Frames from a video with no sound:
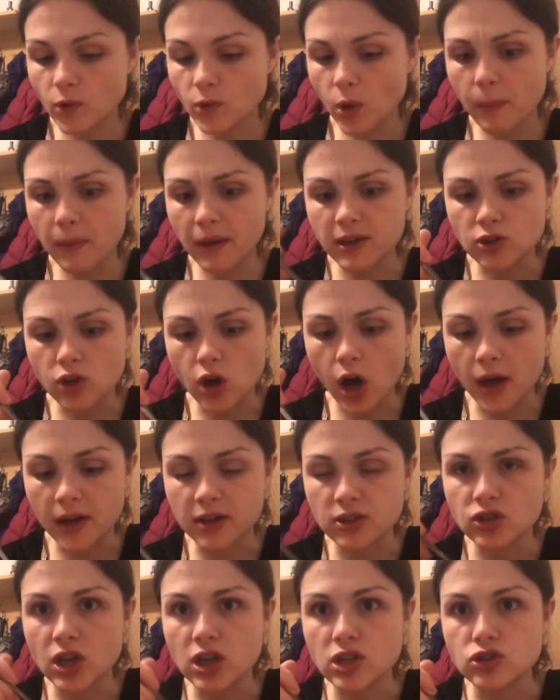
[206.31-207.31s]
Oh my god,
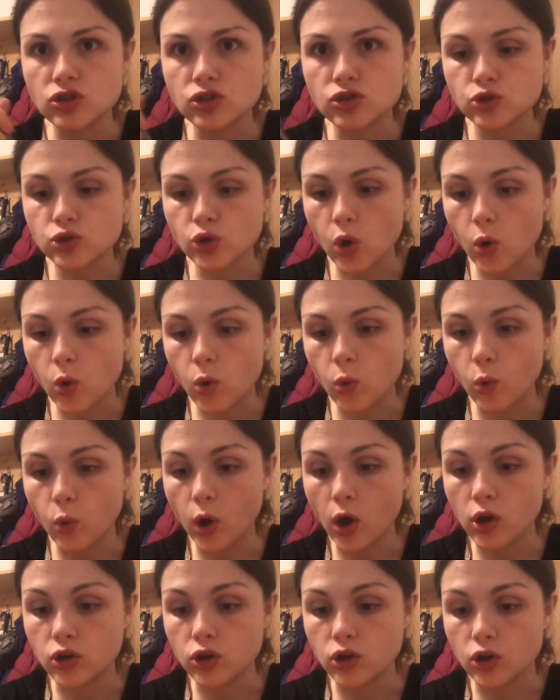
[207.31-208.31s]
it tastes
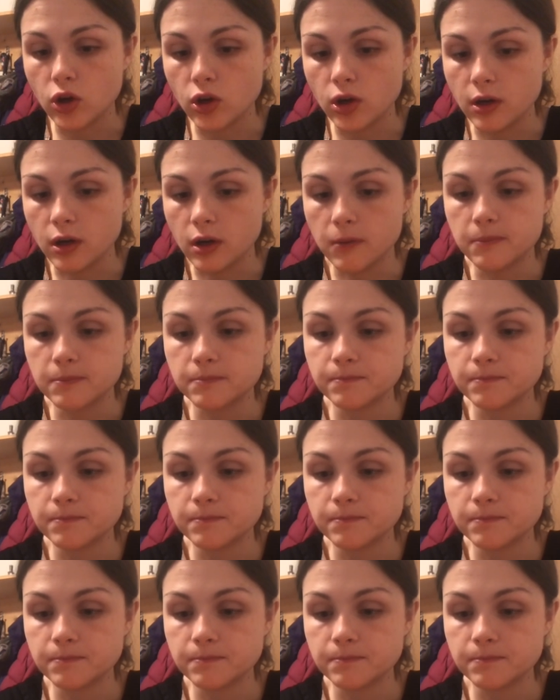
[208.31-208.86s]
so good.